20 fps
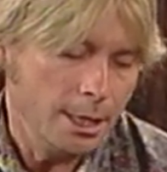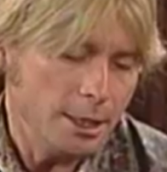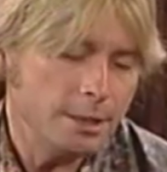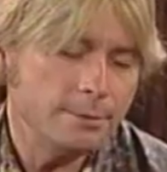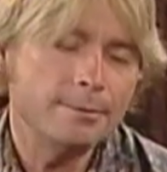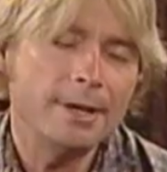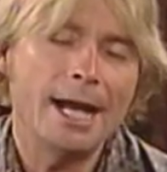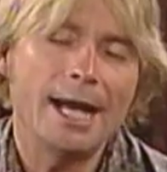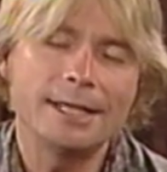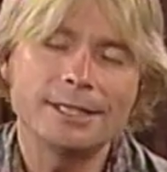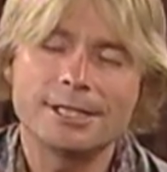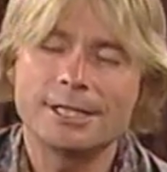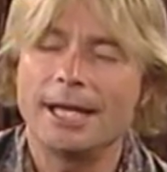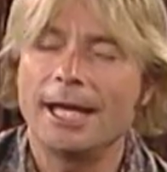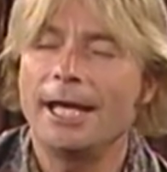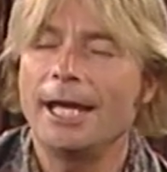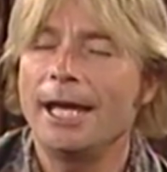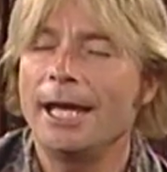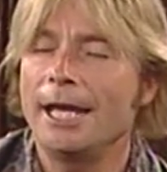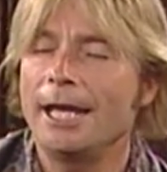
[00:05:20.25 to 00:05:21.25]
You might
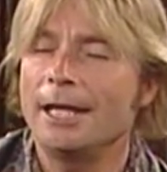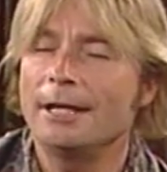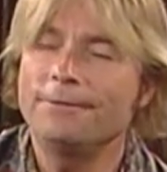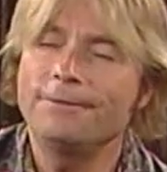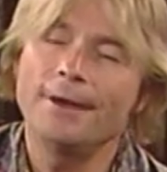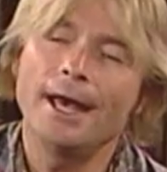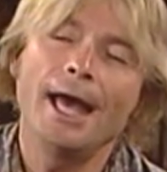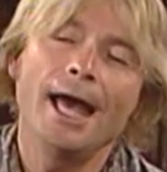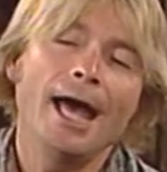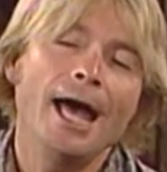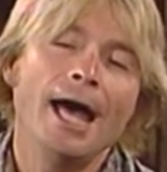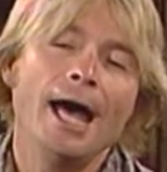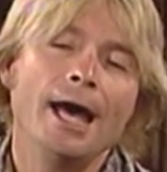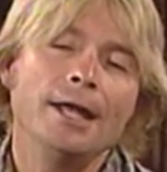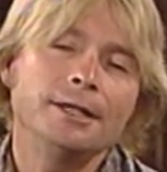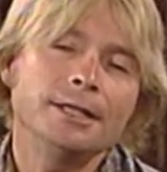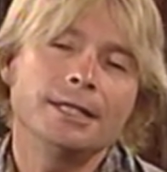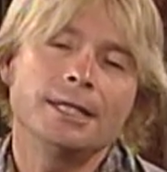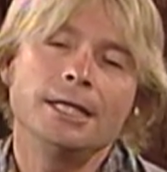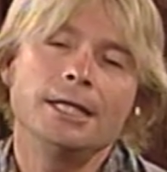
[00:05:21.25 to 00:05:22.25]
say he'd
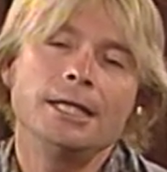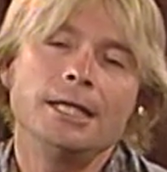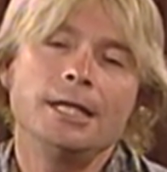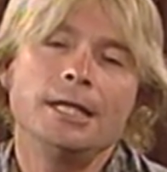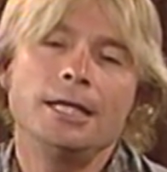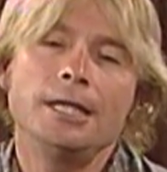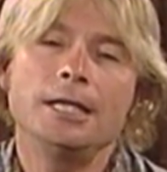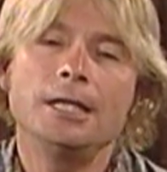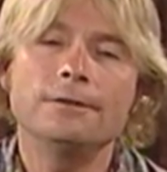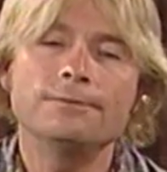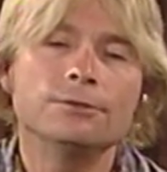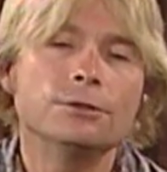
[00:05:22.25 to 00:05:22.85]
found a key